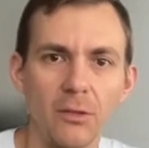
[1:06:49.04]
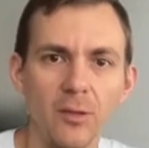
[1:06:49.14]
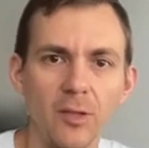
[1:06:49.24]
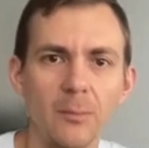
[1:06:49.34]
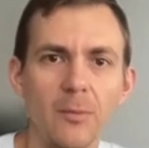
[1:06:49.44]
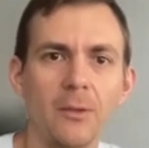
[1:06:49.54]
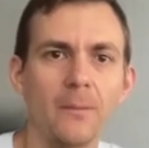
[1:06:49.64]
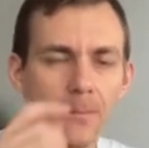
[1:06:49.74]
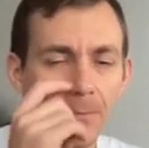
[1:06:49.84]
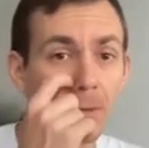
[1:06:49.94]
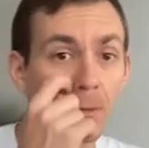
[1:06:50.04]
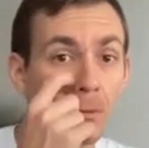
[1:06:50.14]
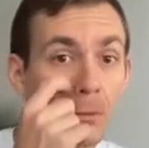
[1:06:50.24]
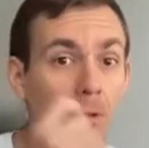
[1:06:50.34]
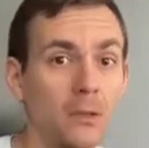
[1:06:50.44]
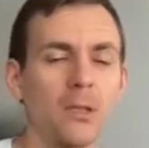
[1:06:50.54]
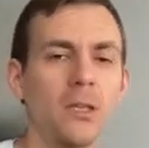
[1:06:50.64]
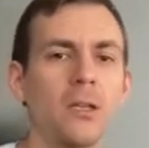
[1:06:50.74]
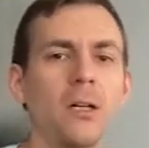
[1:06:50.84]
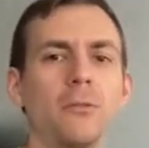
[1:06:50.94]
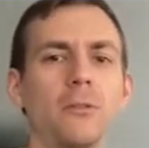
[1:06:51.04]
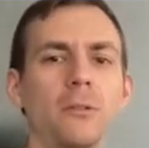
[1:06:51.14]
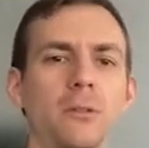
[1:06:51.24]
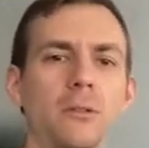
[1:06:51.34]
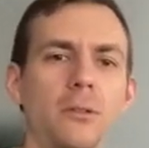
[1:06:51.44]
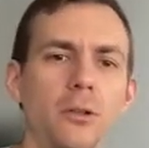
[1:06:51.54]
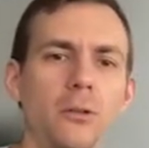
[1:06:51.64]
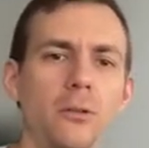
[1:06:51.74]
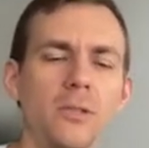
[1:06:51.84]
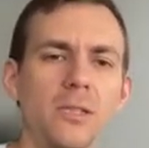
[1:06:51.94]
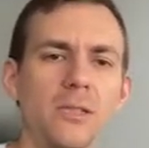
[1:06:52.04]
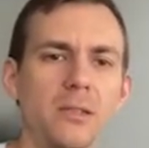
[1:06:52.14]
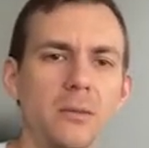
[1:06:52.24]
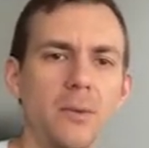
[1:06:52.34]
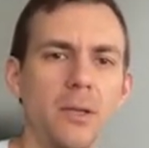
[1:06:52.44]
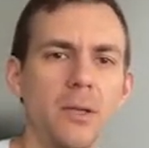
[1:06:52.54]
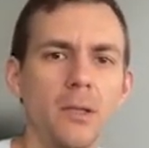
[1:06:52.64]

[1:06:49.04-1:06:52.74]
the timer in our node system.